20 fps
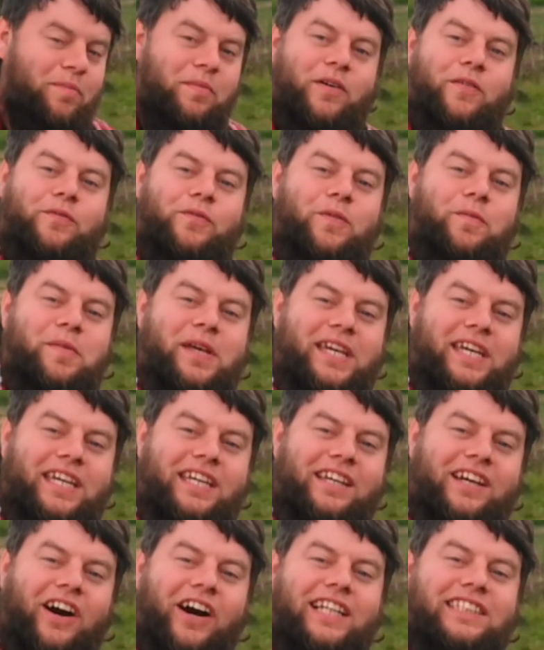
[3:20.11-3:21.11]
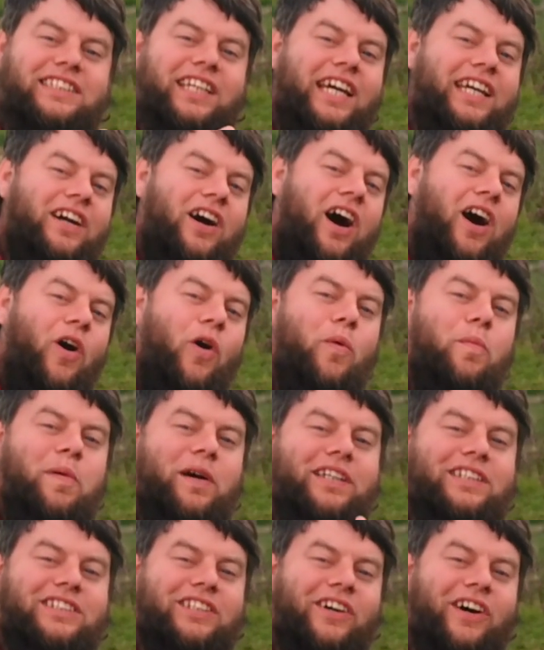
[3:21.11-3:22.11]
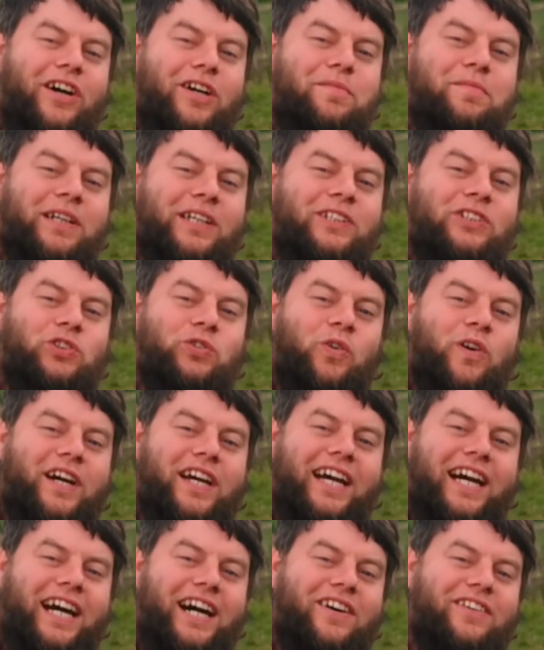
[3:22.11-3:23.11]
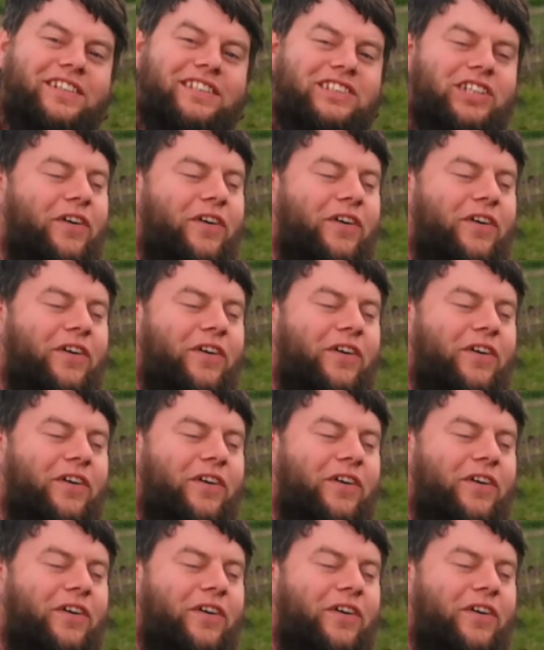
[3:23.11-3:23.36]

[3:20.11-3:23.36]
But for me, I take a whole bunch home and dry it out,